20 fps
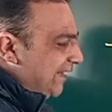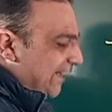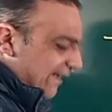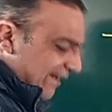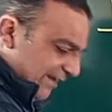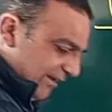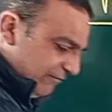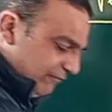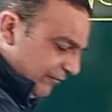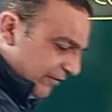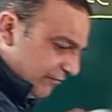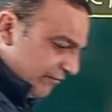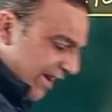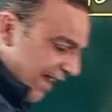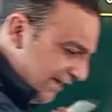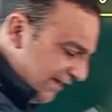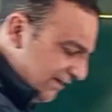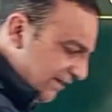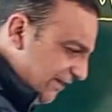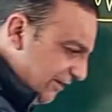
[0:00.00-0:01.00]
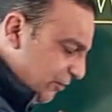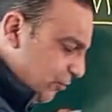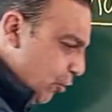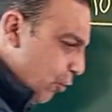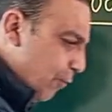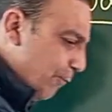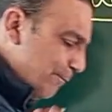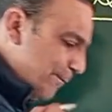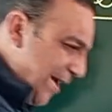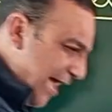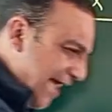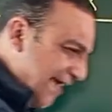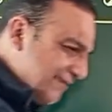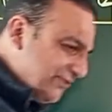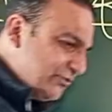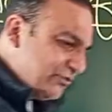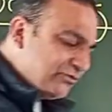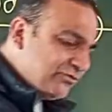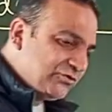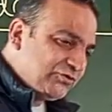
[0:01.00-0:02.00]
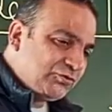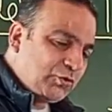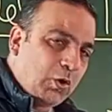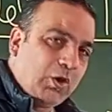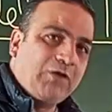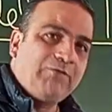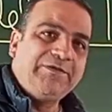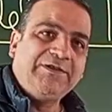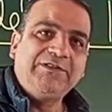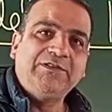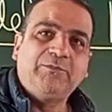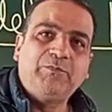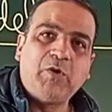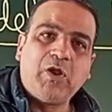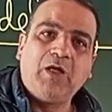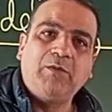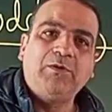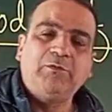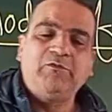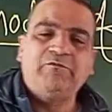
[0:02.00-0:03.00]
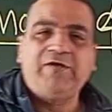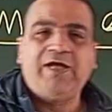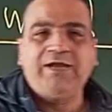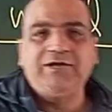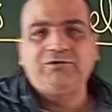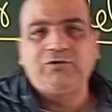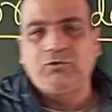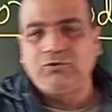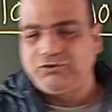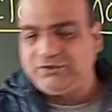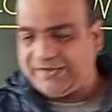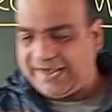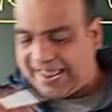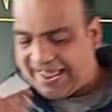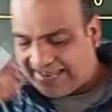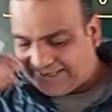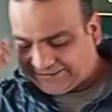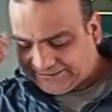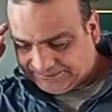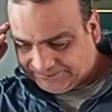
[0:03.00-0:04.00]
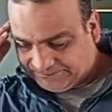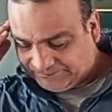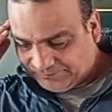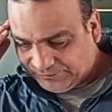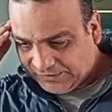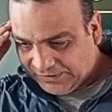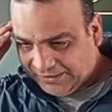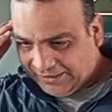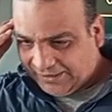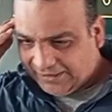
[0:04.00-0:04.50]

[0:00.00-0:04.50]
If we rightly go back to solving the problem of hydrogen atom,